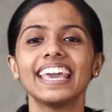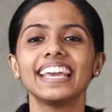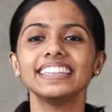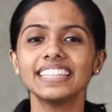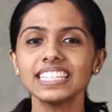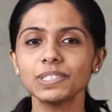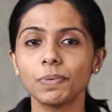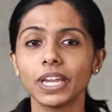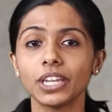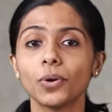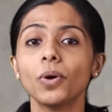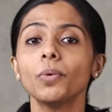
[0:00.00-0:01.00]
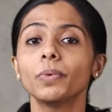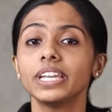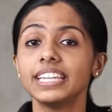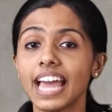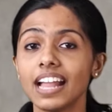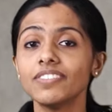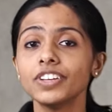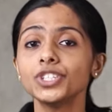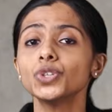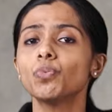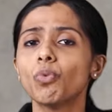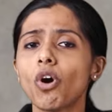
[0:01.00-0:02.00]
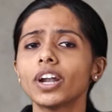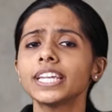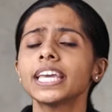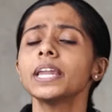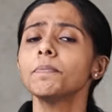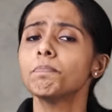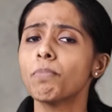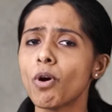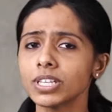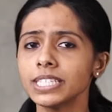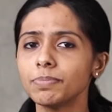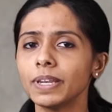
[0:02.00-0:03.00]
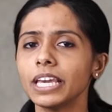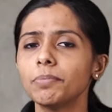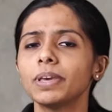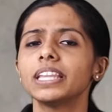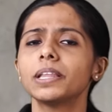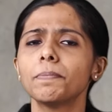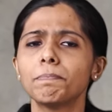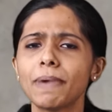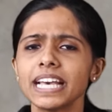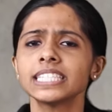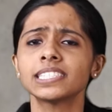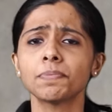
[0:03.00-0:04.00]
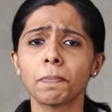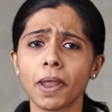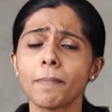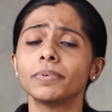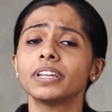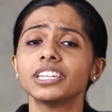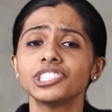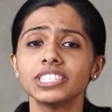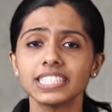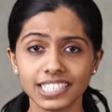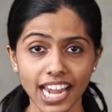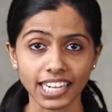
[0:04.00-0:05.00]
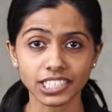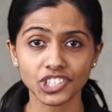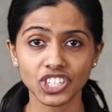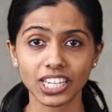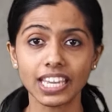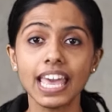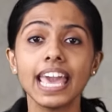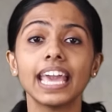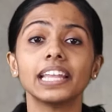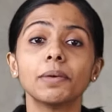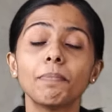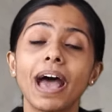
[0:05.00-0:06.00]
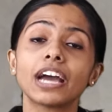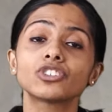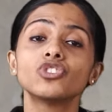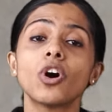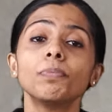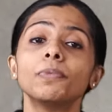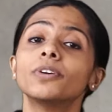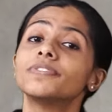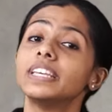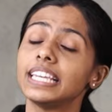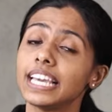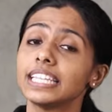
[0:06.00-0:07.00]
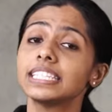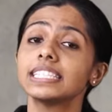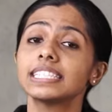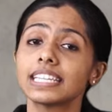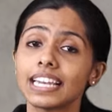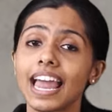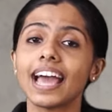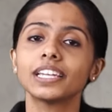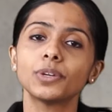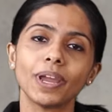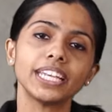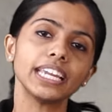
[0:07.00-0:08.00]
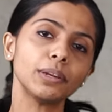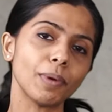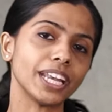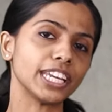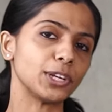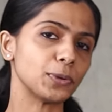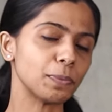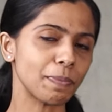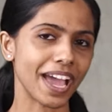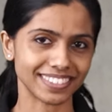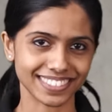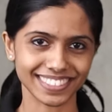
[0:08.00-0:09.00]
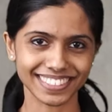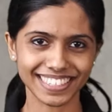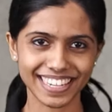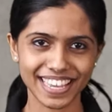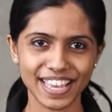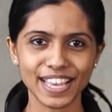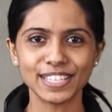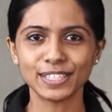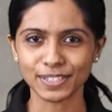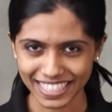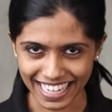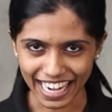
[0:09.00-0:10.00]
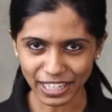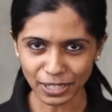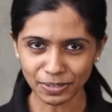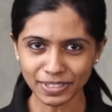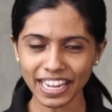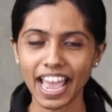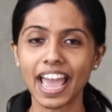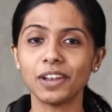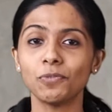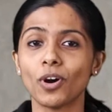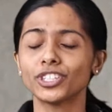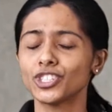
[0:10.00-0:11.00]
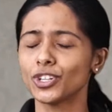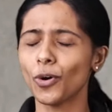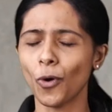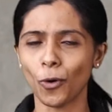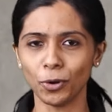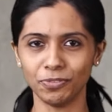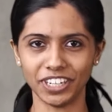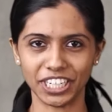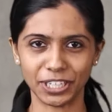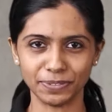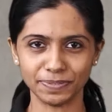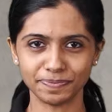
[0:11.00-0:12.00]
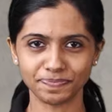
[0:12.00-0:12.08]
In this video, we delve into what can possibly be the best preparation strategy in the backdrop of the latest CLAT 2022 pattern. So stay tuned and watch the whole video.